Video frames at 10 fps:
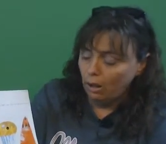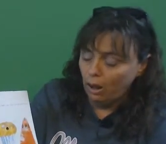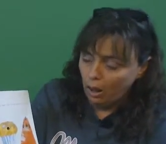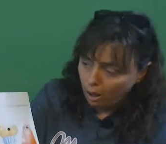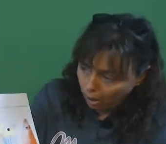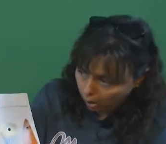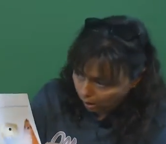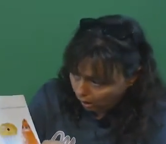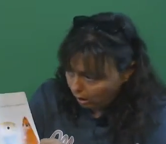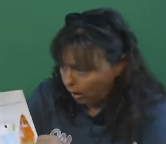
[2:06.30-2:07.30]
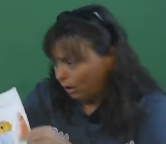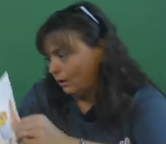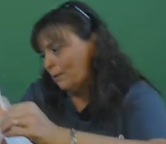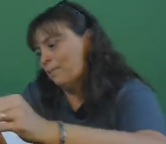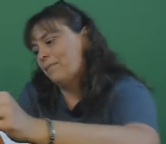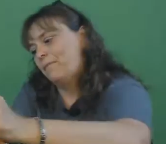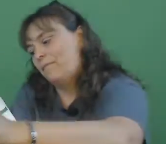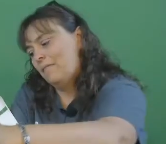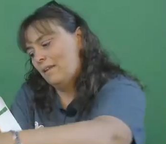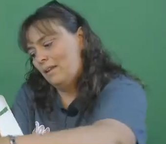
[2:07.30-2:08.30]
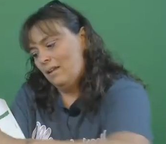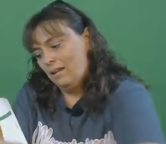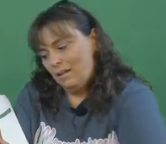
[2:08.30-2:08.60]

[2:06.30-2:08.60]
Nothing is said.